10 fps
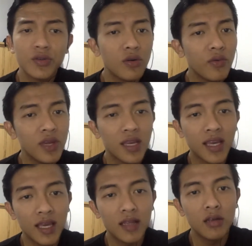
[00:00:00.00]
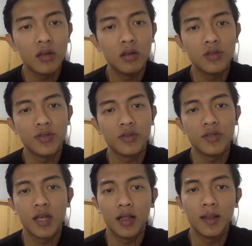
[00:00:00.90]
we can also
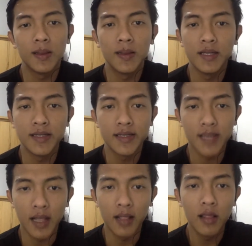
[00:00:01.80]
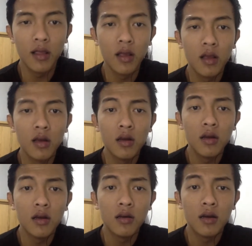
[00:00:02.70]
sell this sell
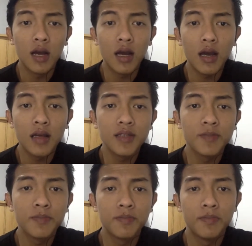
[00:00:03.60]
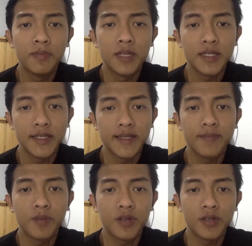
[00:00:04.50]
as purchase
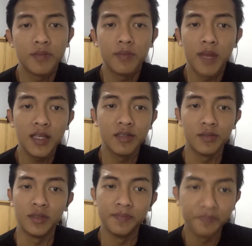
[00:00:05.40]
pricing management.